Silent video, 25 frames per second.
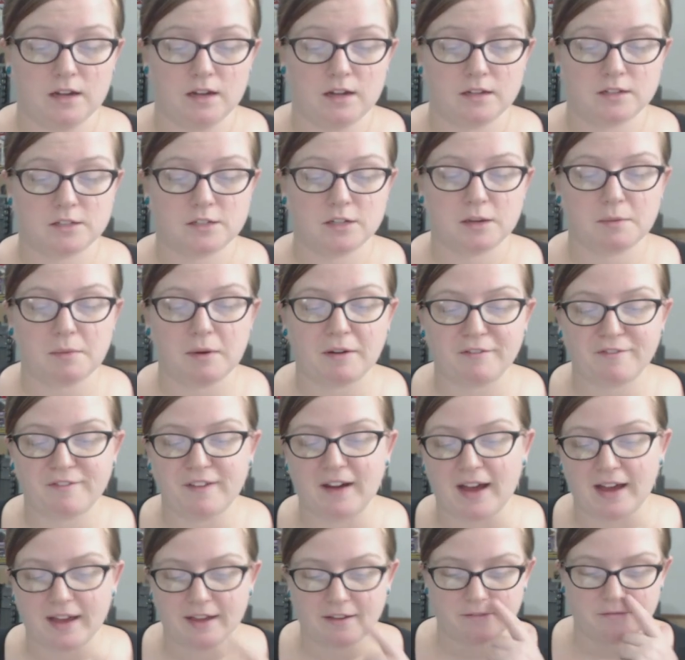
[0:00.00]
It took about
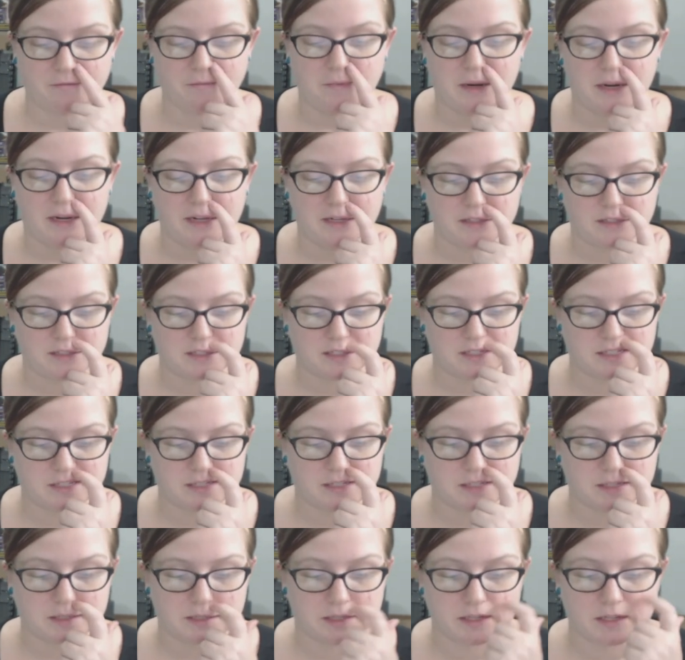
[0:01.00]
five
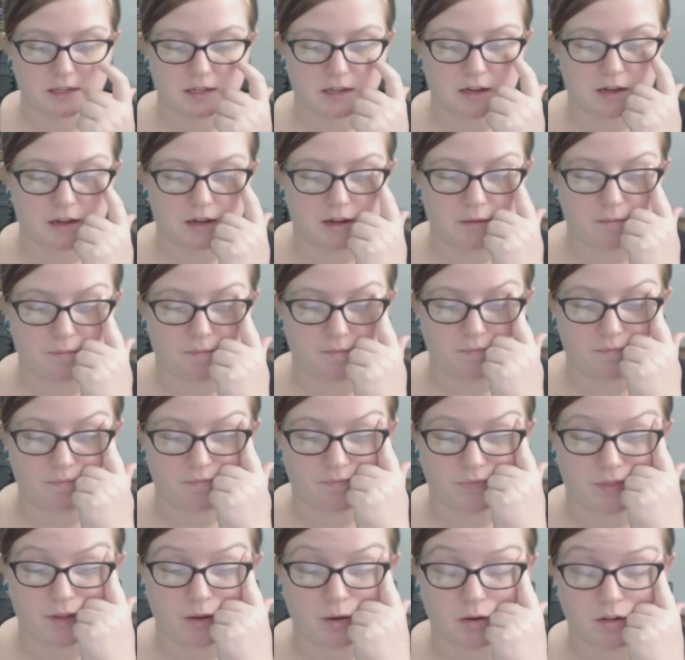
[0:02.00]
minutes. Um,
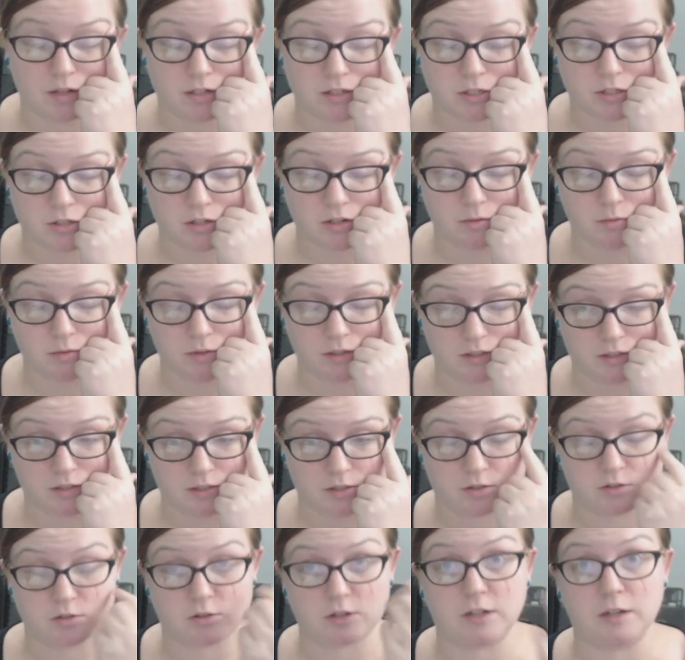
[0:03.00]
they were extremely,
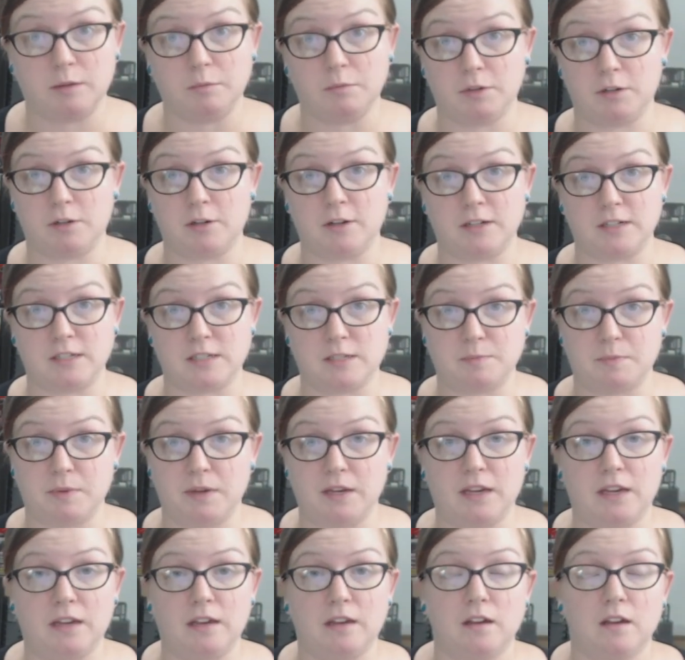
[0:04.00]
extremely
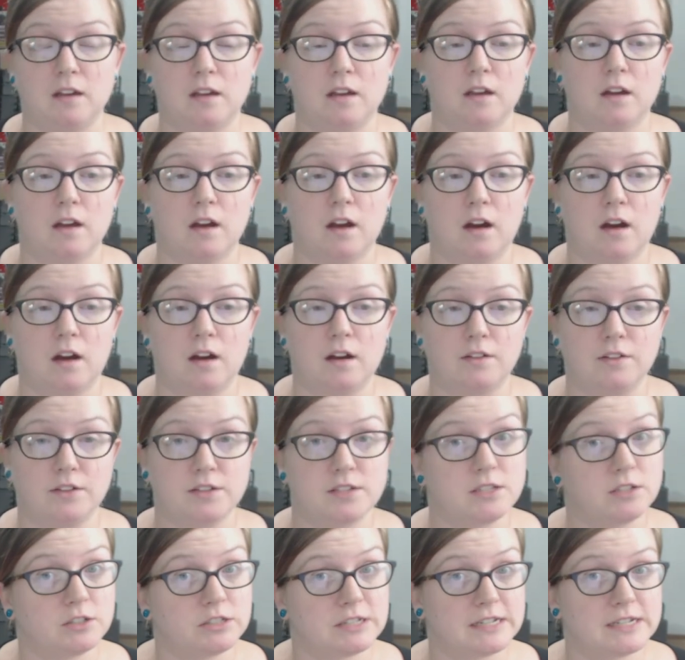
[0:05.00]
crispy. Uh, they
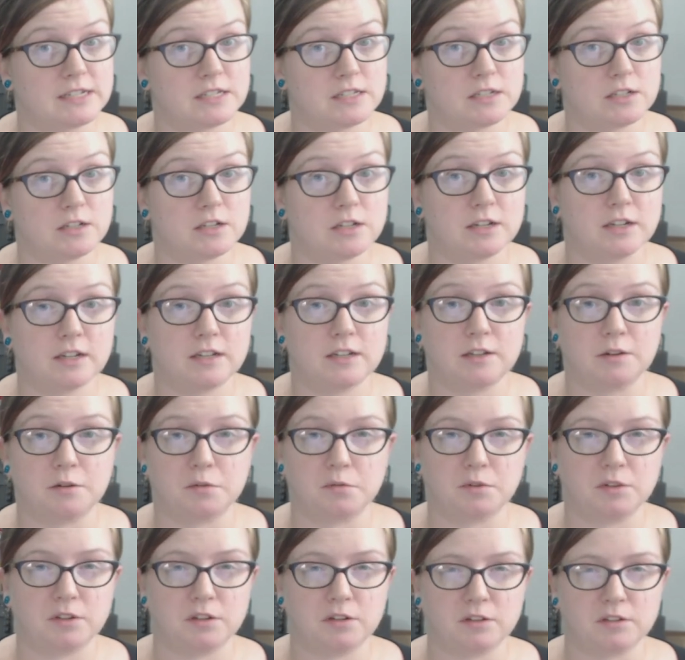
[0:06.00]
still tasted good. They
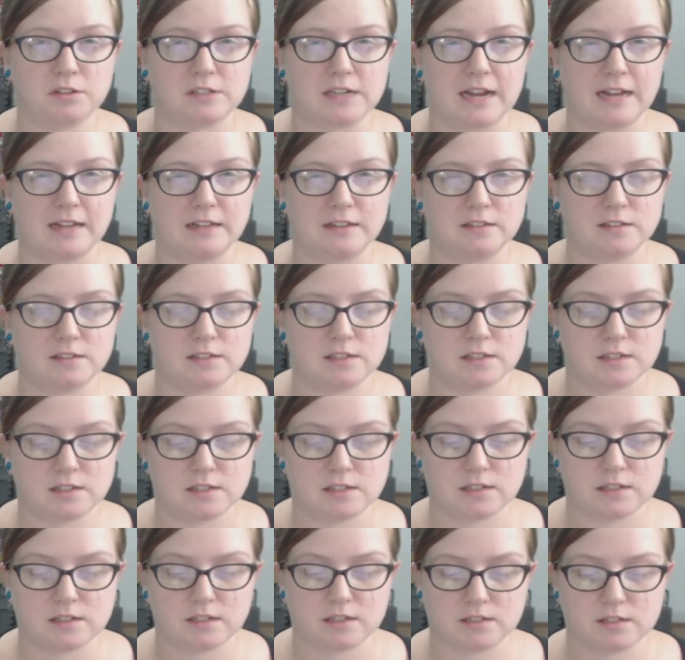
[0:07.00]
were a little
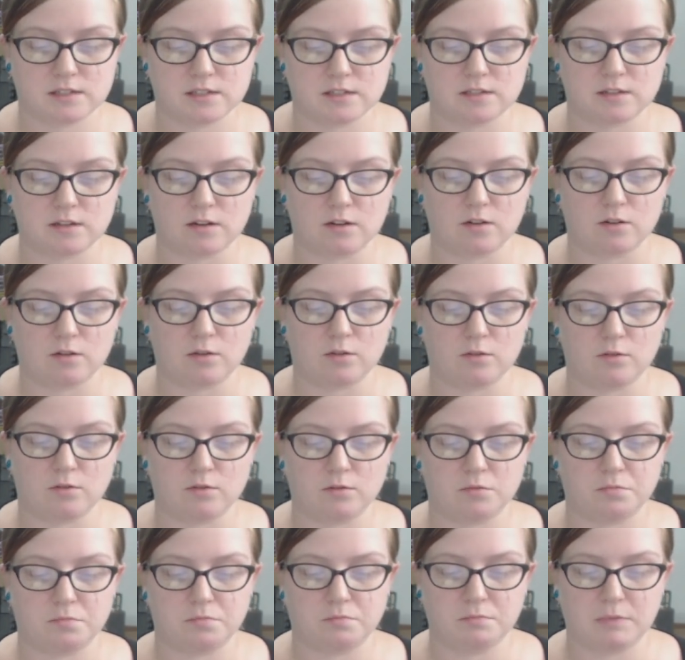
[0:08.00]
dense,
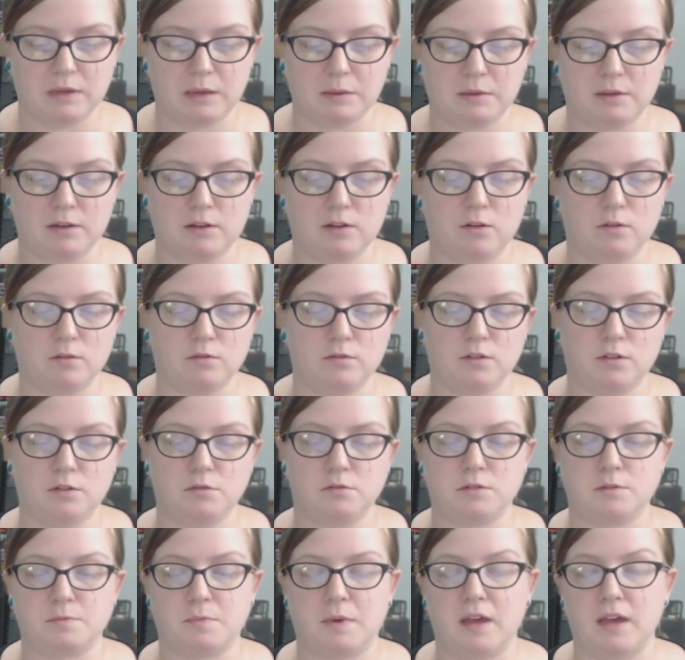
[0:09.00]
so maybe don't
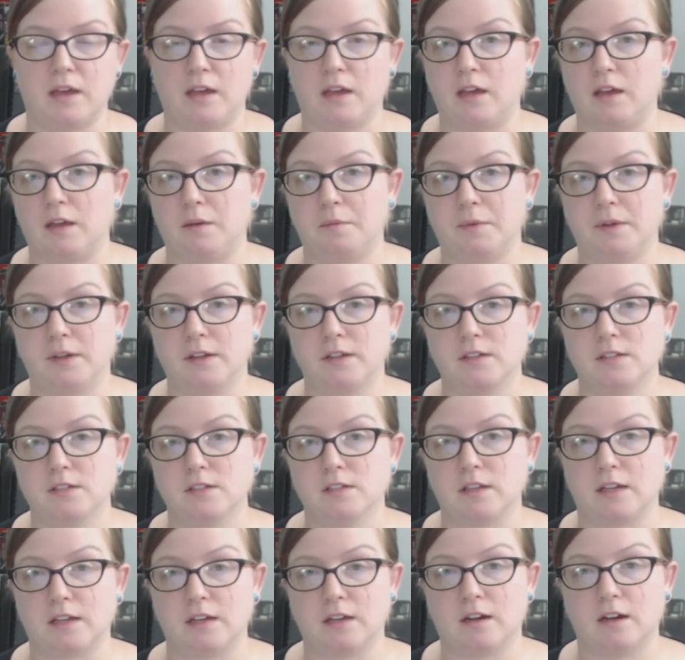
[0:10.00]
use pancake mix.
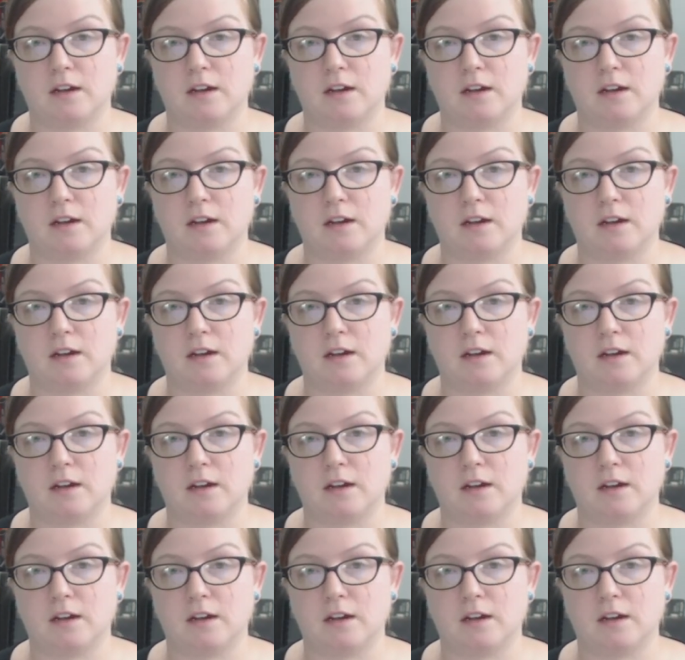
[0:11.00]
Like